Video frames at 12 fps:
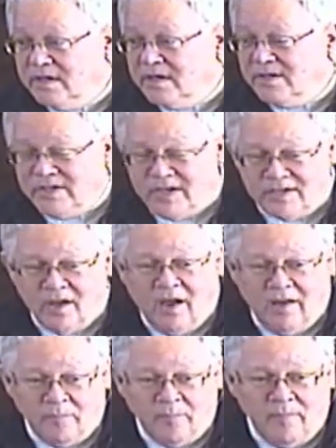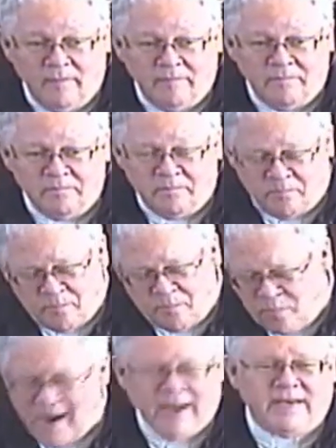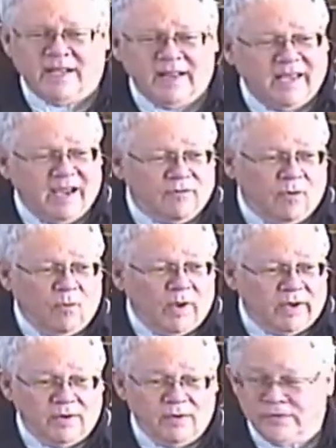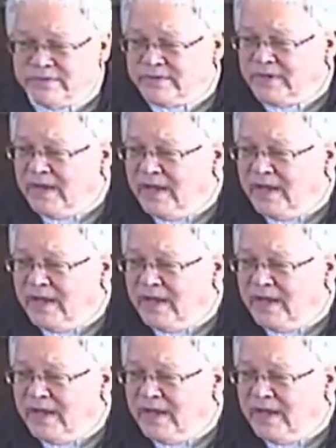She taught practically everyone who's